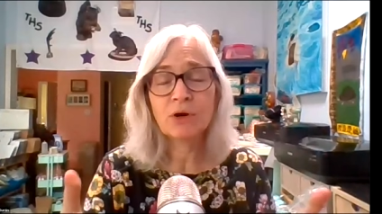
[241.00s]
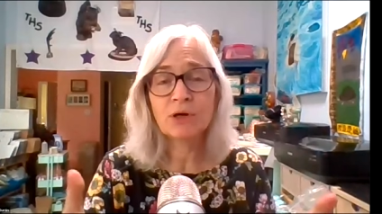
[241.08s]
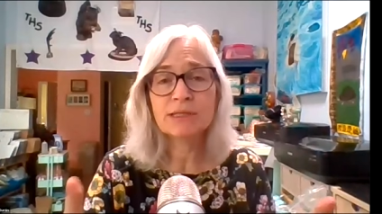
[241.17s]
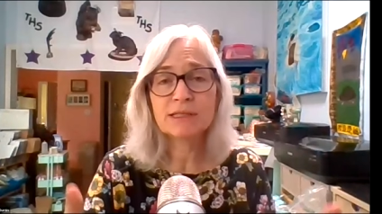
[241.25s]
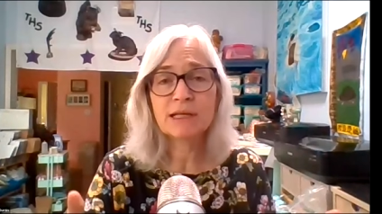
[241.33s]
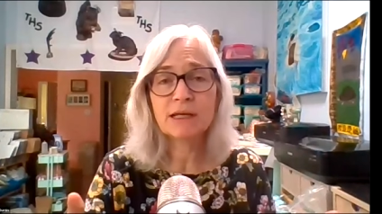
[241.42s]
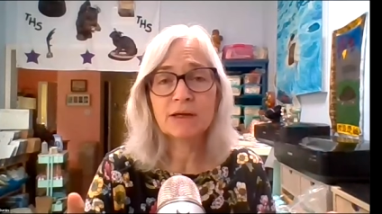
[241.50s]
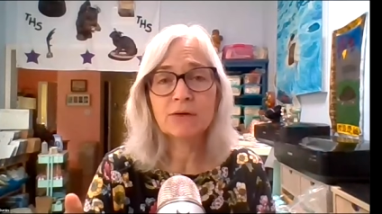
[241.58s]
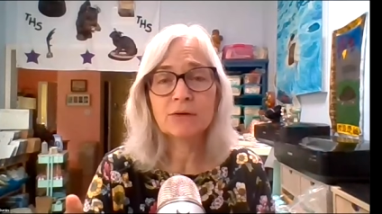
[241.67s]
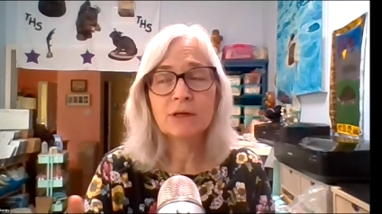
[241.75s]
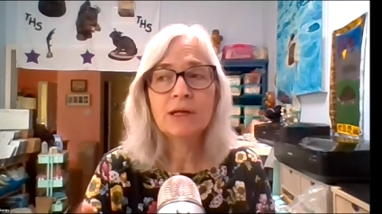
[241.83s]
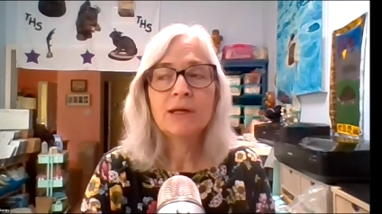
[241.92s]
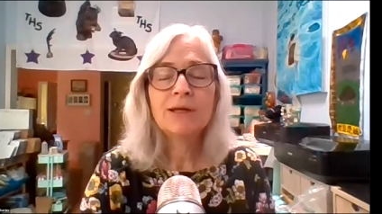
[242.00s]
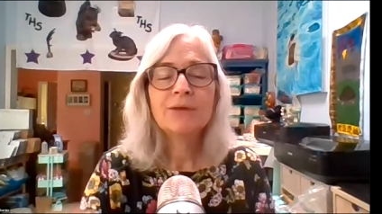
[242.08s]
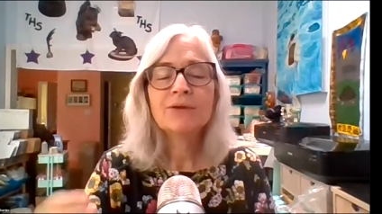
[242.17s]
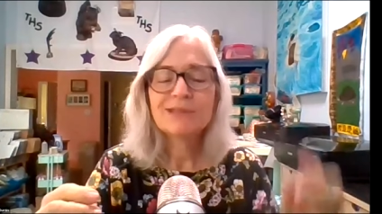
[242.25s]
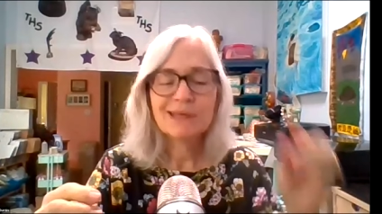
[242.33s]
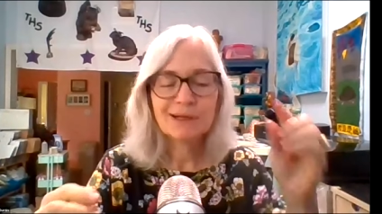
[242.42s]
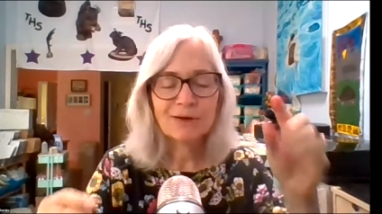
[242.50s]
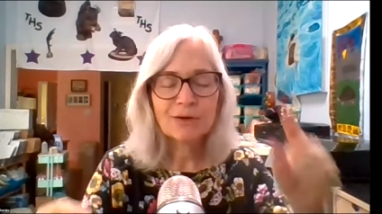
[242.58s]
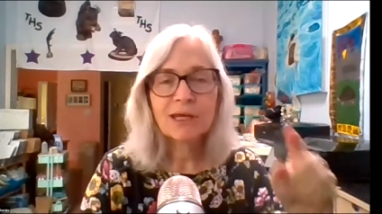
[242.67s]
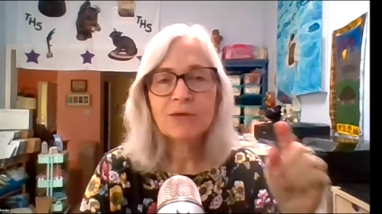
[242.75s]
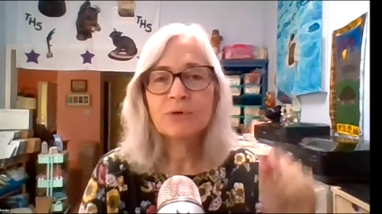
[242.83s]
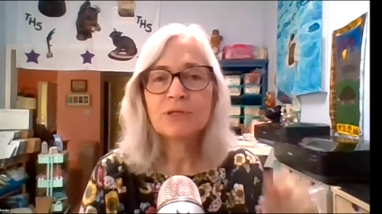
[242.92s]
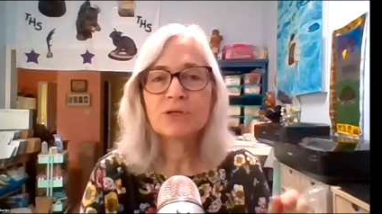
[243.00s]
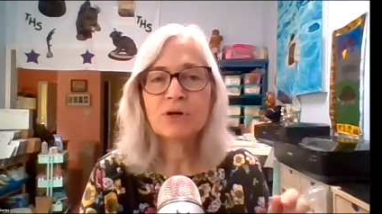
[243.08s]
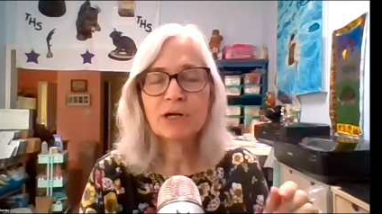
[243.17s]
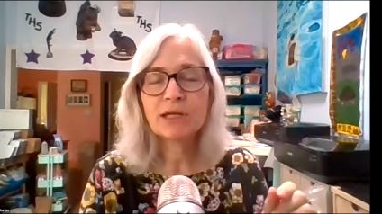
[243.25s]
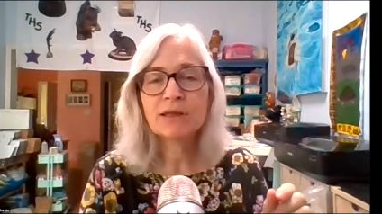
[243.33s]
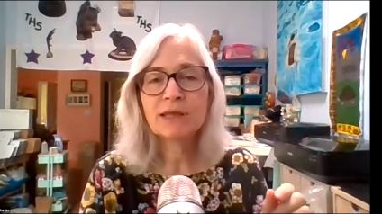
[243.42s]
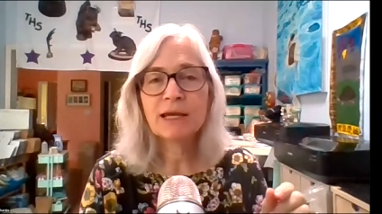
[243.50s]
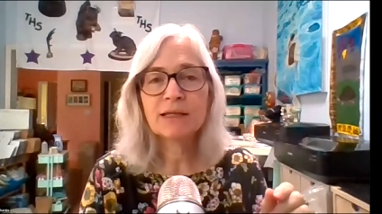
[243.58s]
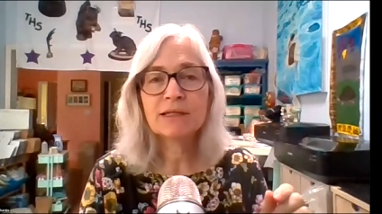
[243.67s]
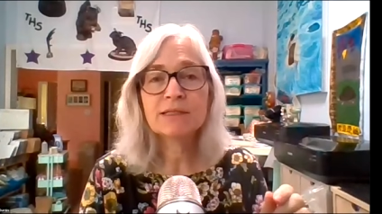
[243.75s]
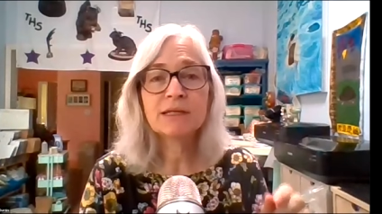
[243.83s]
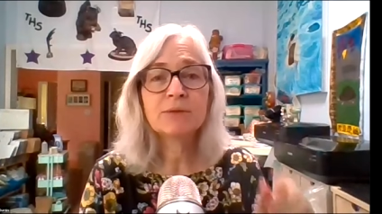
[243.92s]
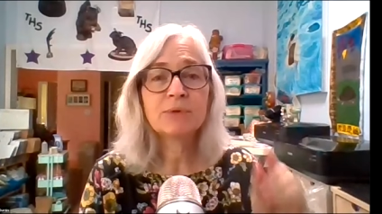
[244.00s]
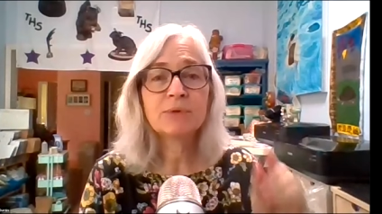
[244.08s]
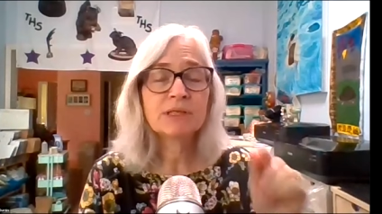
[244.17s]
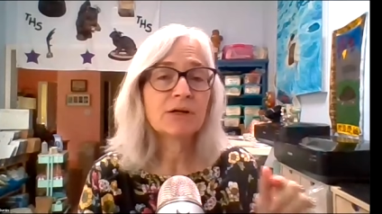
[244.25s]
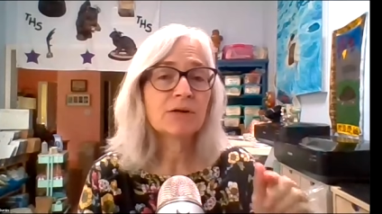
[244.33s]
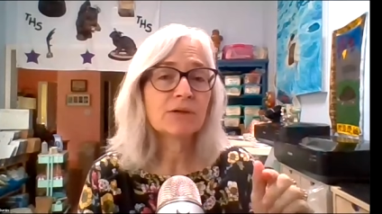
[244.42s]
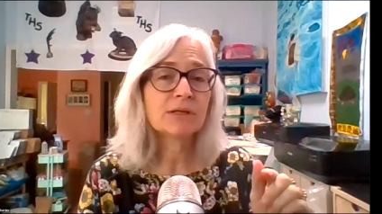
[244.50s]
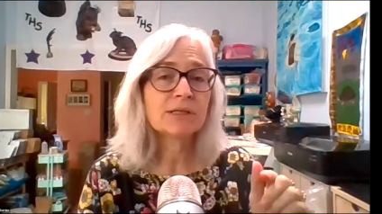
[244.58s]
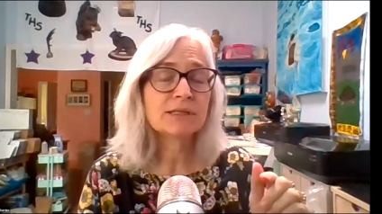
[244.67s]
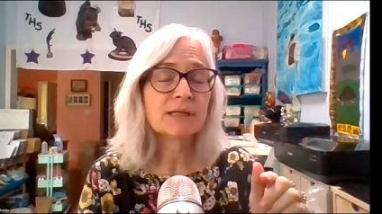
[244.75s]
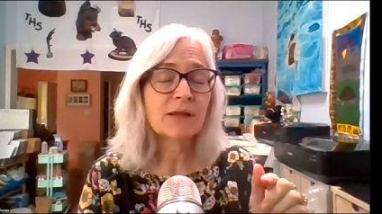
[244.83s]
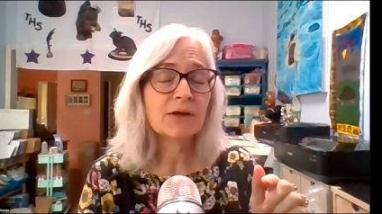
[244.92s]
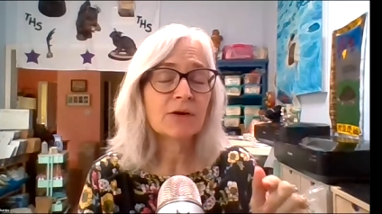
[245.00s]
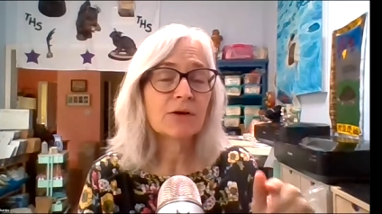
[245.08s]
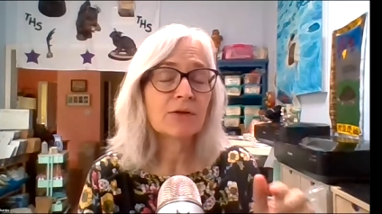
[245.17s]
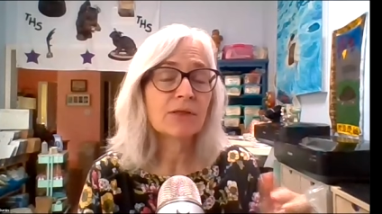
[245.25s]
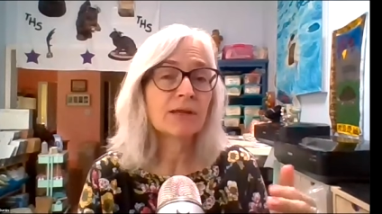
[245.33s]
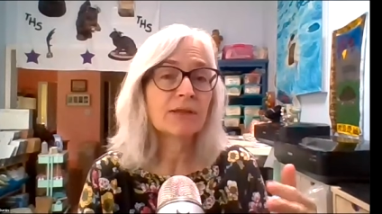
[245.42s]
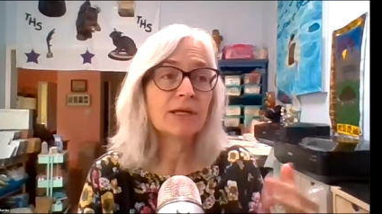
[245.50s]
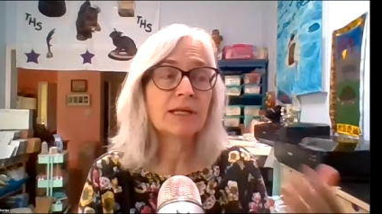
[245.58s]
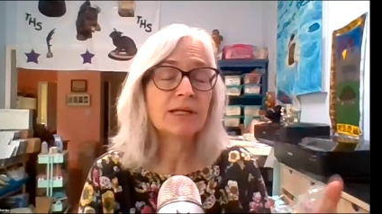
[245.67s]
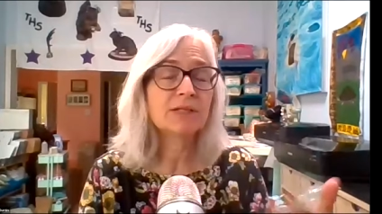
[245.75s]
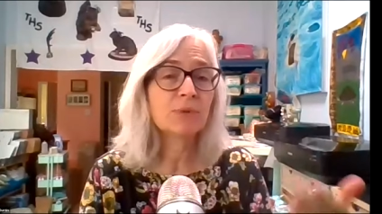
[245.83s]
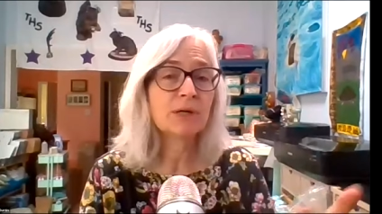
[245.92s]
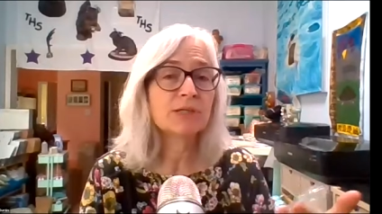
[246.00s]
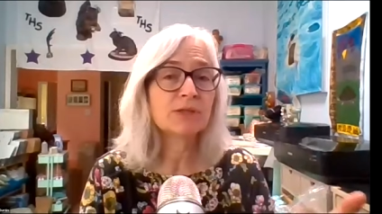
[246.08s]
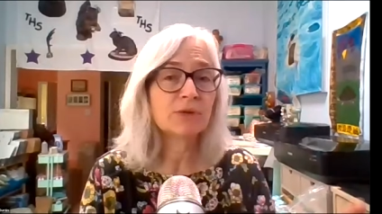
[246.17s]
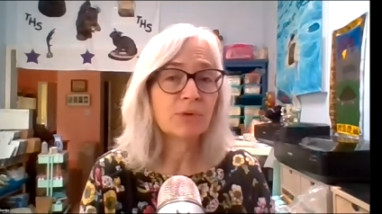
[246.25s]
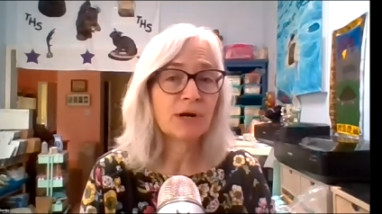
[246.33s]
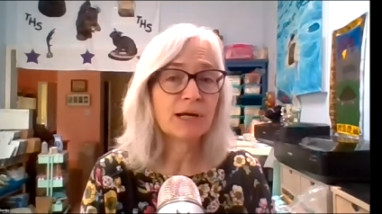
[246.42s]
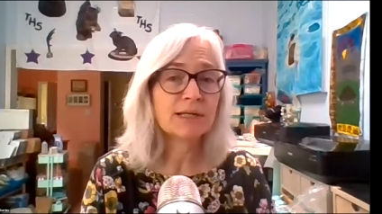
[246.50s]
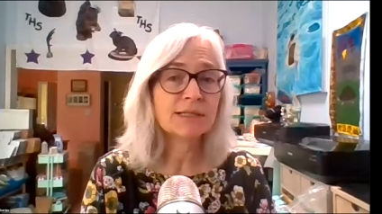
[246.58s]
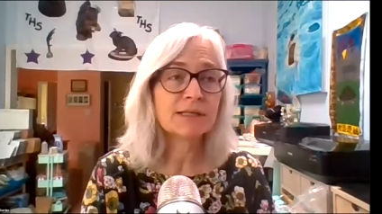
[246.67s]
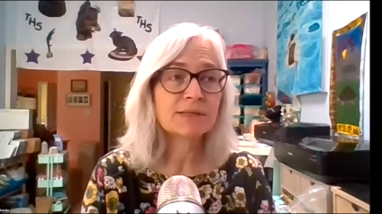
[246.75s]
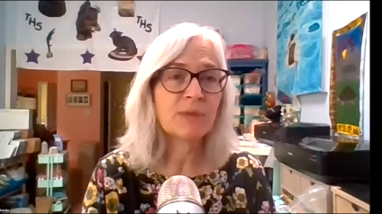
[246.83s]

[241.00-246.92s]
on sale they're saying, okay, if we target that listing and we tell this seller that they need to raise their prices,